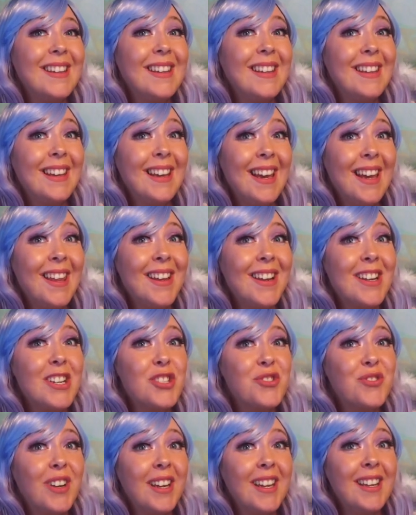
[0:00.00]
Yeah,
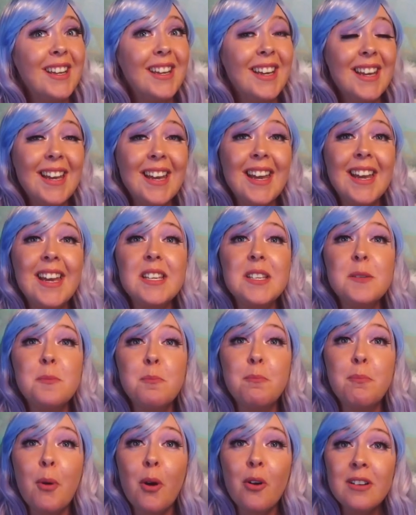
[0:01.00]
that's right. It's
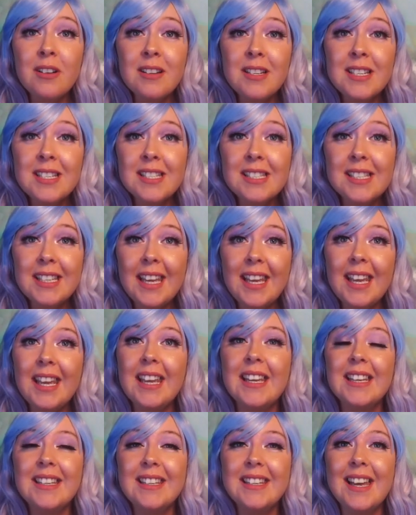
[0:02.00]
Burns
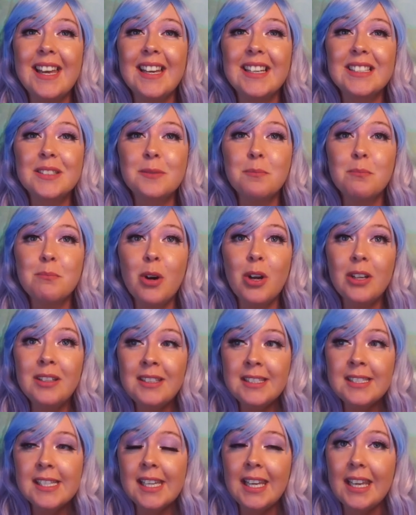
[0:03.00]
Day next
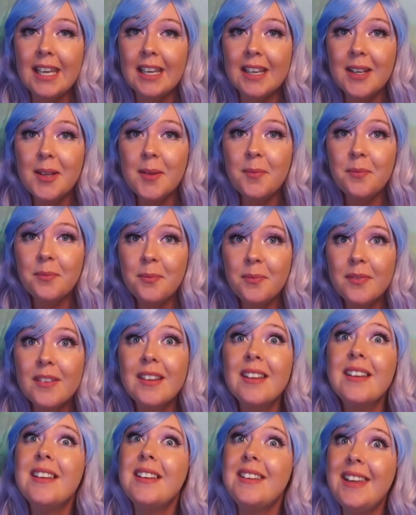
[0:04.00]
Monday.
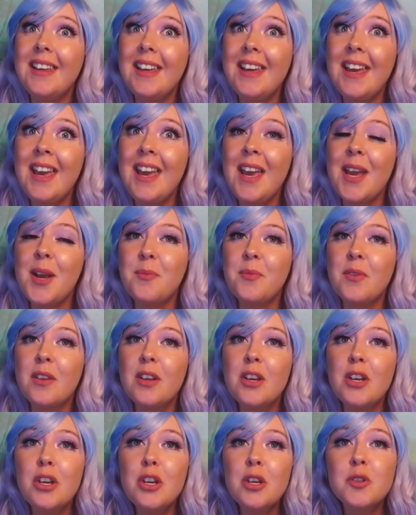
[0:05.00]
Yeah.
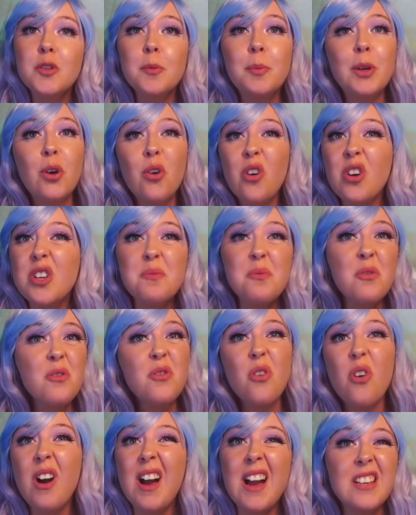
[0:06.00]
So because
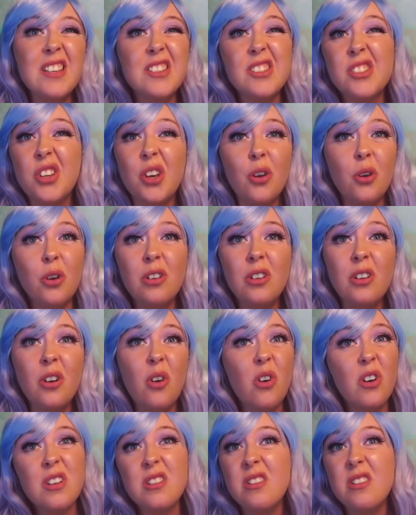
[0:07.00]
we're not at school or